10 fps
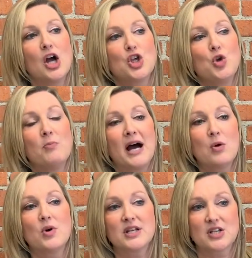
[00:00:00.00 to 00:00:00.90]
you
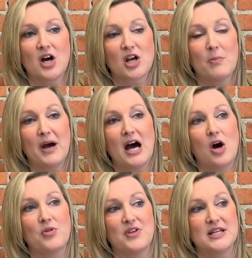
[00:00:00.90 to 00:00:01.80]
might want to talk
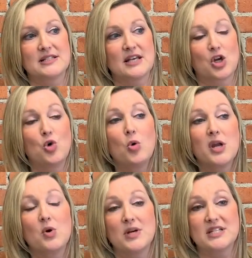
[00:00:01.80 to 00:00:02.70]
about things like who are
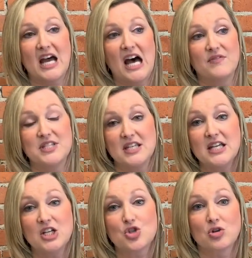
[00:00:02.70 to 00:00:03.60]
you going to have
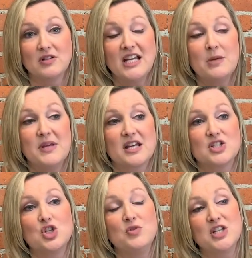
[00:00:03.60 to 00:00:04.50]
teach or lead
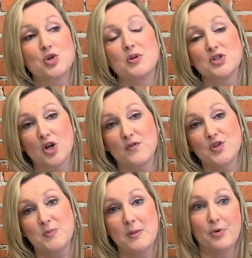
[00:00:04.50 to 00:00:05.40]
because you need to reserve
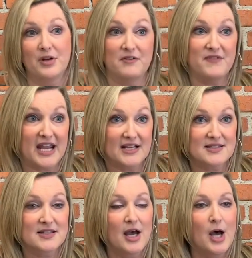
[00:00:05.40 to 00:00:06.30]
those people in
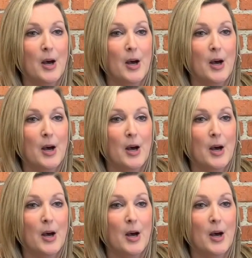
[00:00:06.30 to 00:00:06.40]
advance.